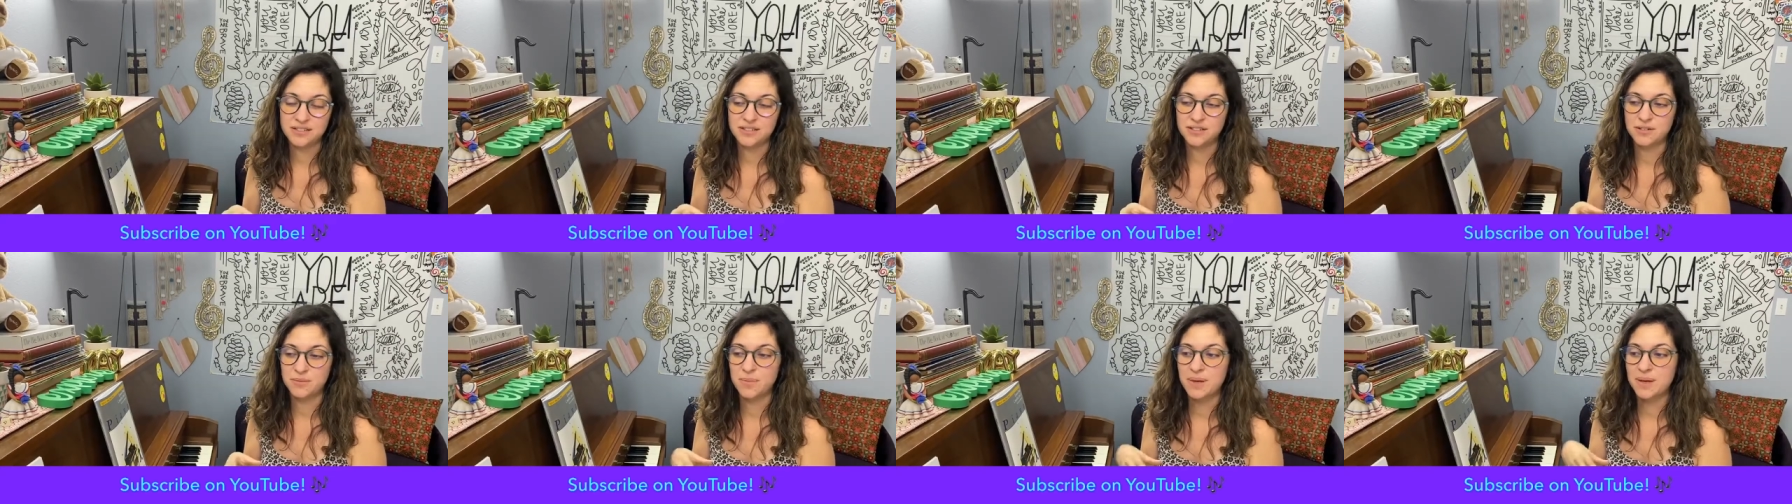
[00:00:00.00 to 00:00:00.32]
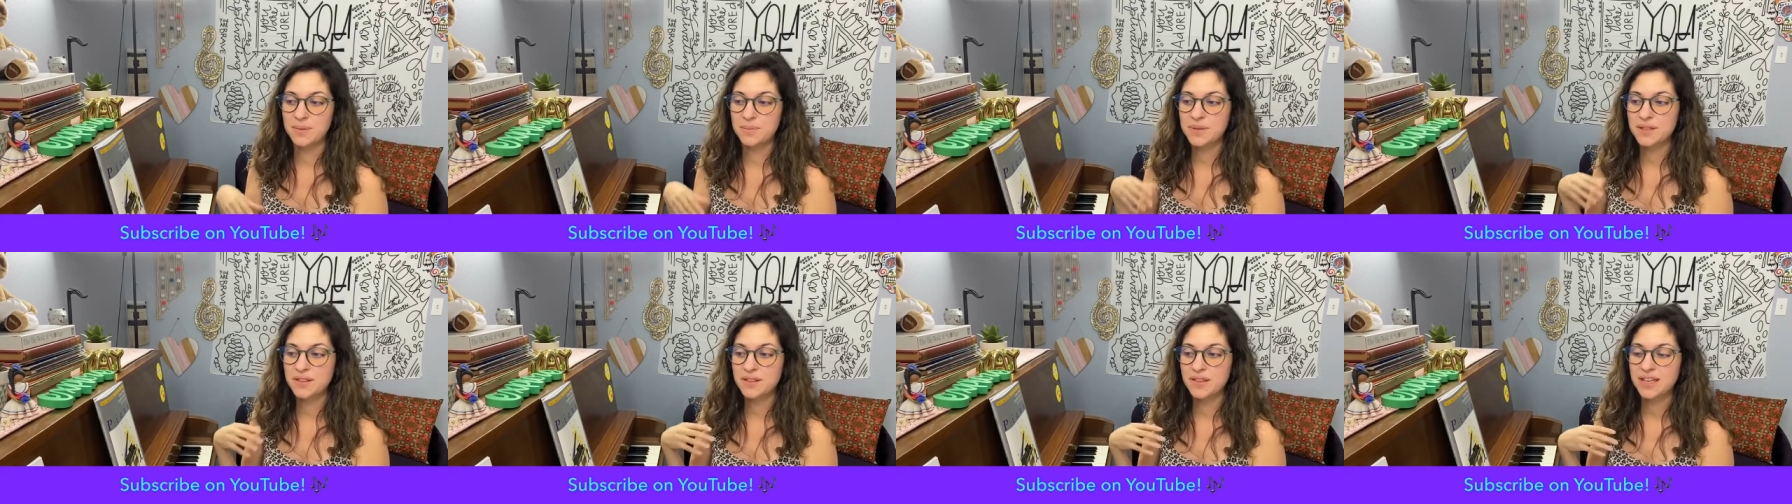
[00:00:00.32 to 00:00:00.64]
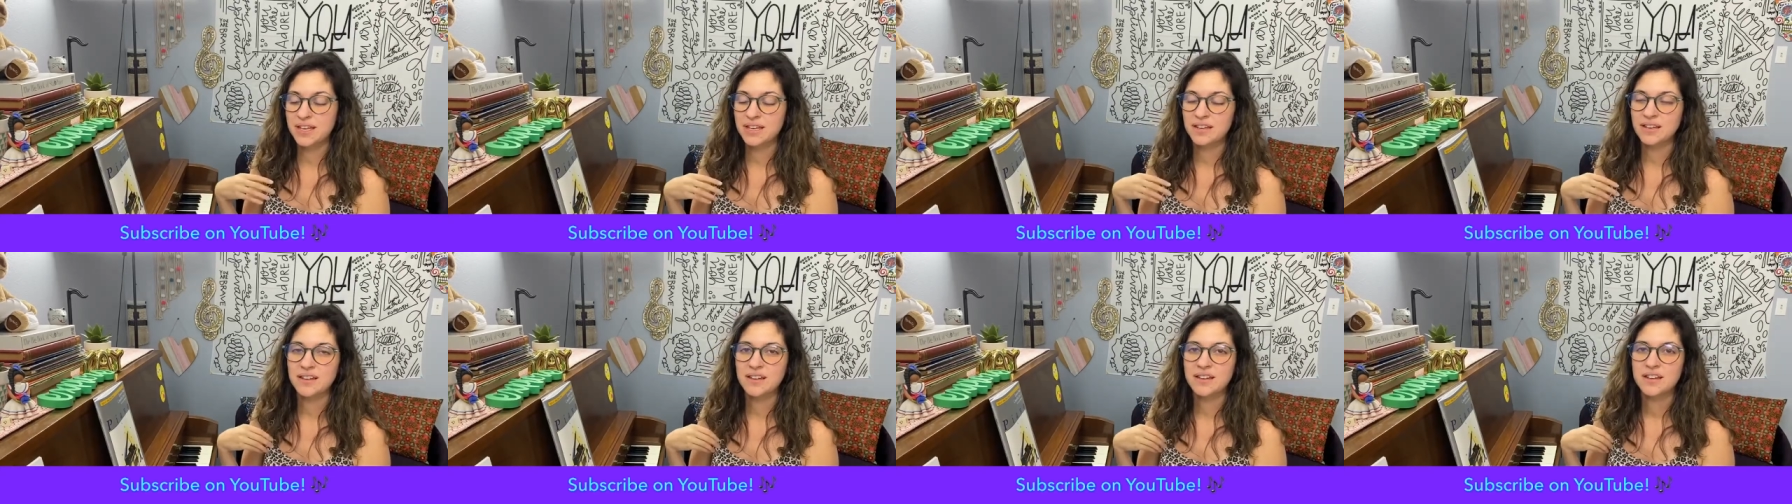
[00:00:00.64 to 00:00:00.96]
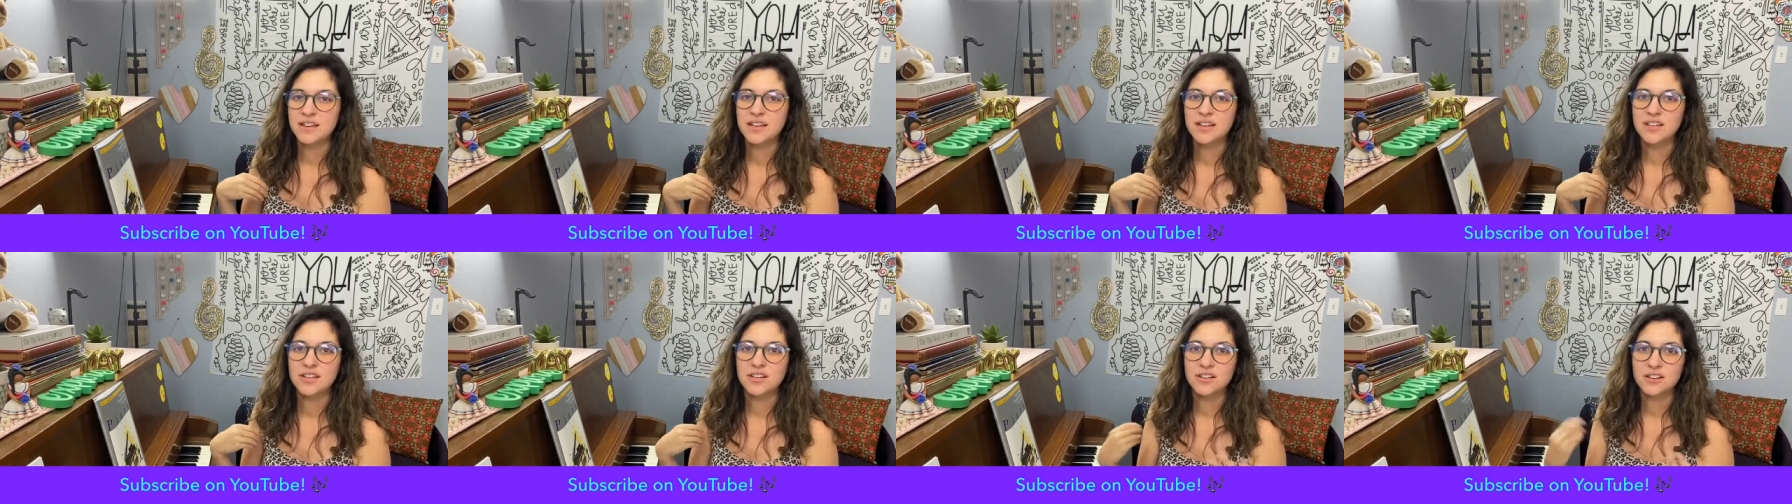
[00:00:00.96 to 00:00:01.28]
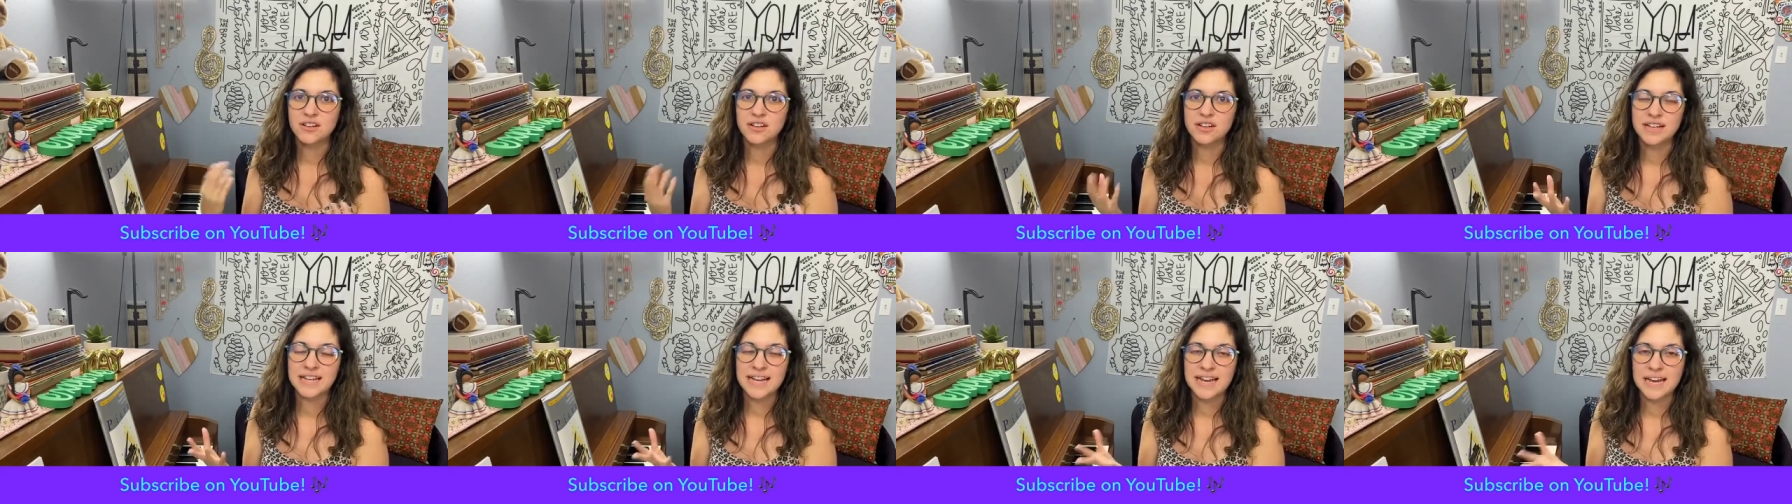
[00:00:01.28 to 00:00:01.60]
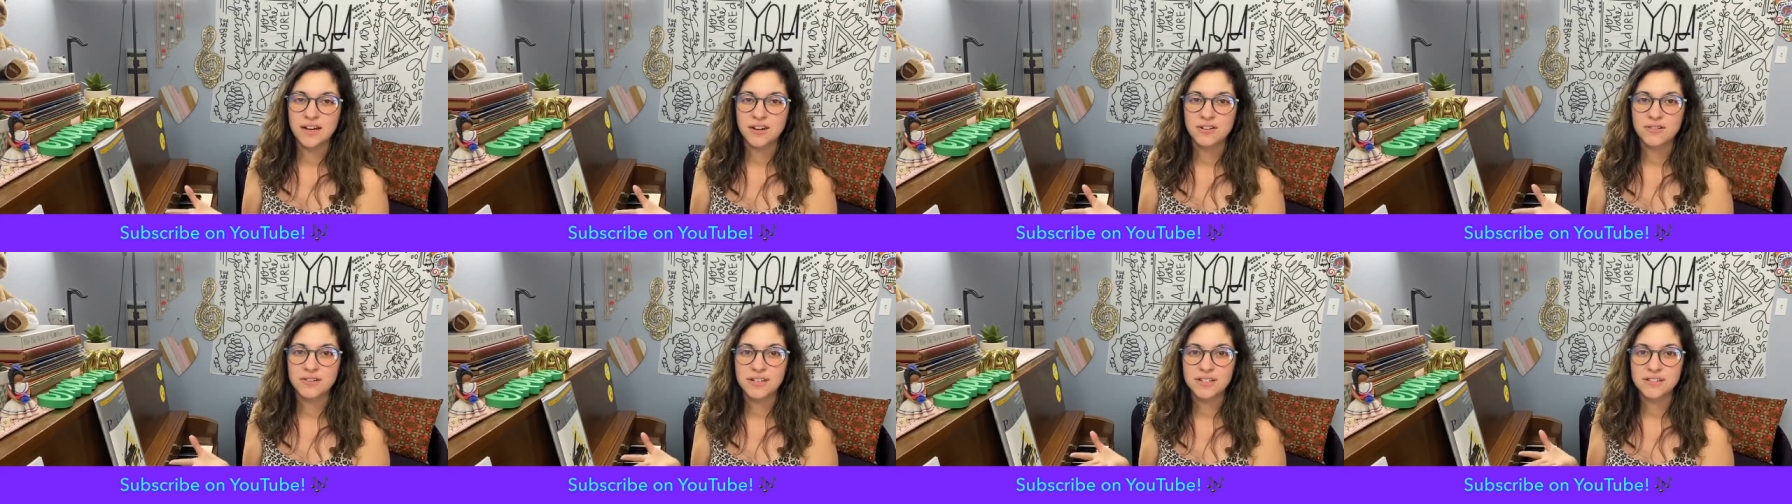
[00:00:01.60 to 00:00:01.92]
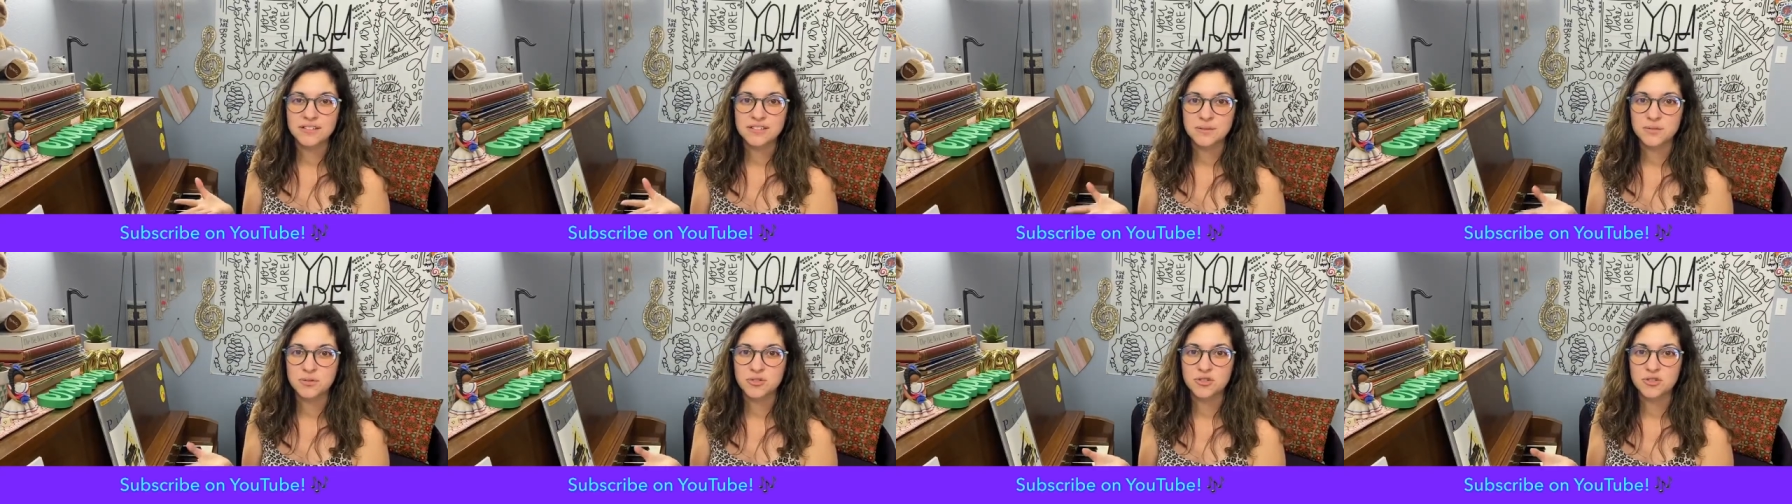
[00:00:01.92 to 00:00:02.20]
So maybe like you're encountering some